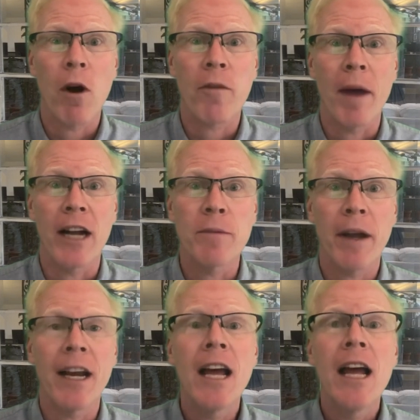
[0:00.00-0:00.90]
Wealth
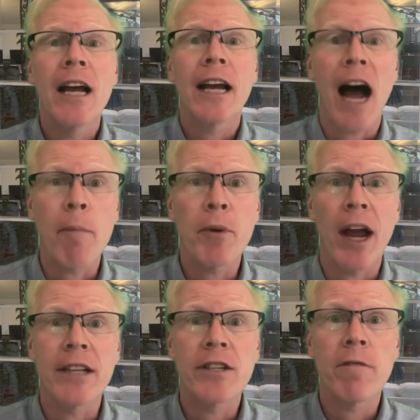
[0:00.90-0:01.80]
Management,
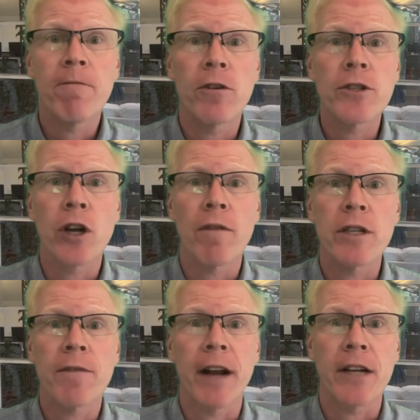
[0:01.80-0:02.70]
comprehensive full
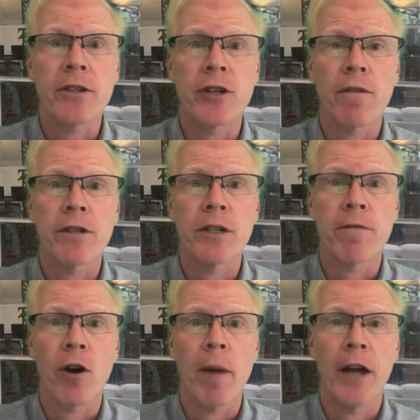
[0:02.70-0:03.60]
service financial services
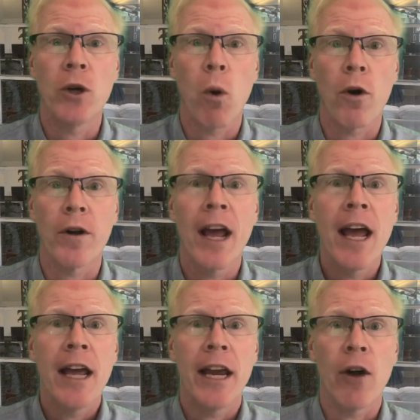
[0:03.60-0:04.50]
firm headquartered
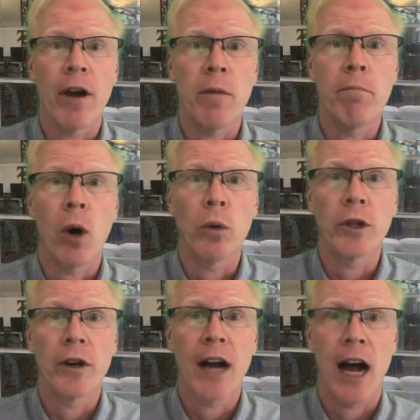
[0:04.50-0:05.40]
here in
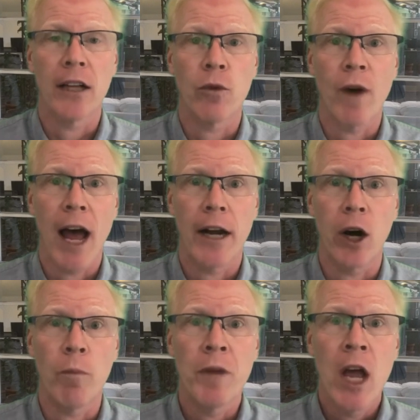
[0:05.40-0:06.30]
Boulder,
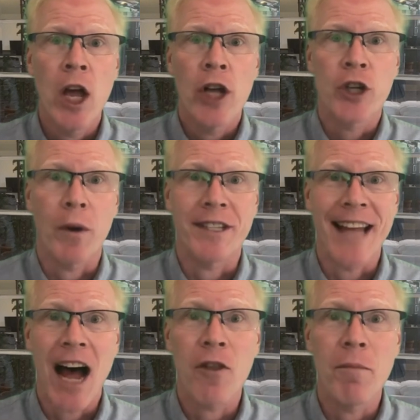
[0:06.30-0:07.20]
Colorado. So it's
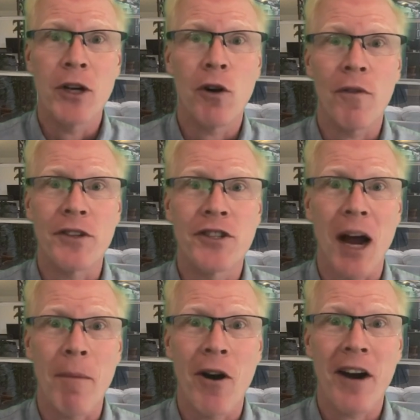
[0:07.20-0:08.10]
now the middle of the
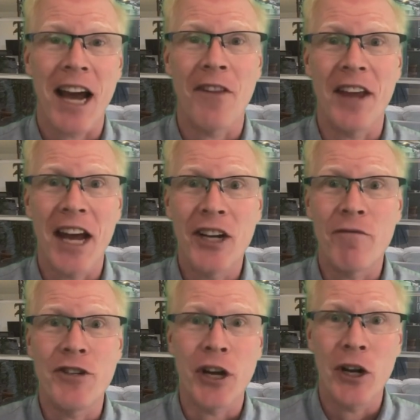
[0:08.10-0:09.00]
summer, kind of the end of
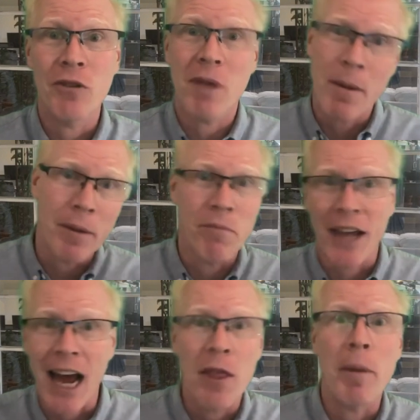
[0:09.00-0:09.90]
June, maybe
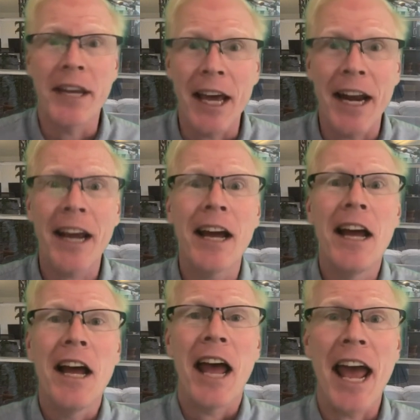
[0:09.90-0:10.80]
kind of the beginning.
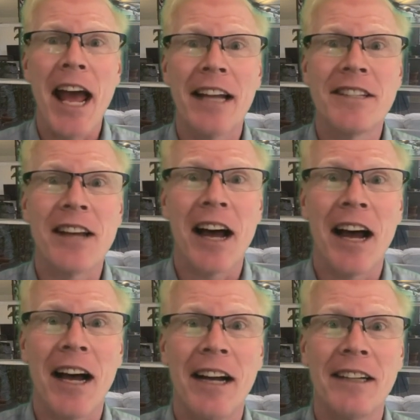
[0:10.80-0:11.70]
And,
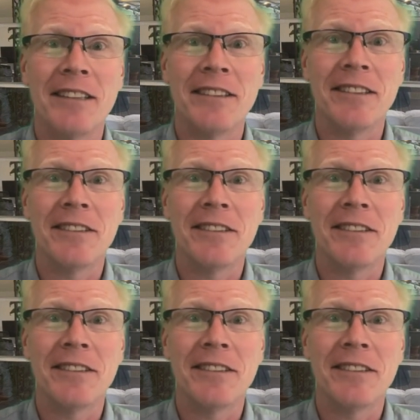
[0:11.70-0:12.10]
uh,